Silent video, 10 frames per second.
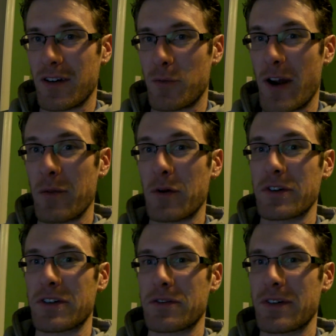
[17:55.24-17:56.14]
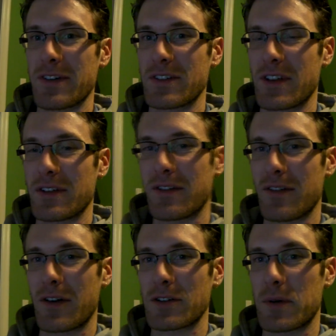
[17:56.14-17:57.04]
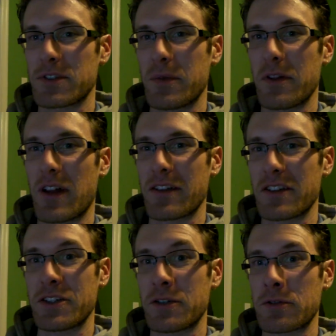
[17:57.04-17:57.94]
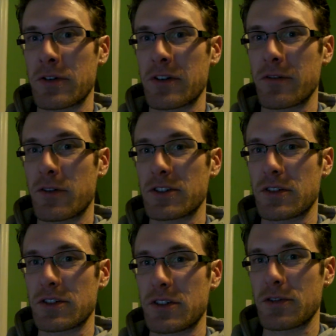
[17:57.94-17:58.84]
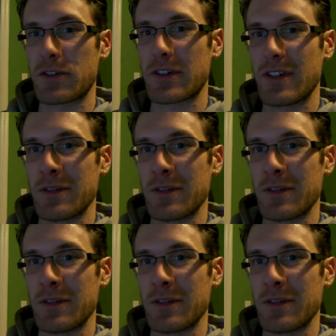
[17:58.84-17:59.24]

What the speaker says: rainbow children is that they're supposed to be like the children of crystal children,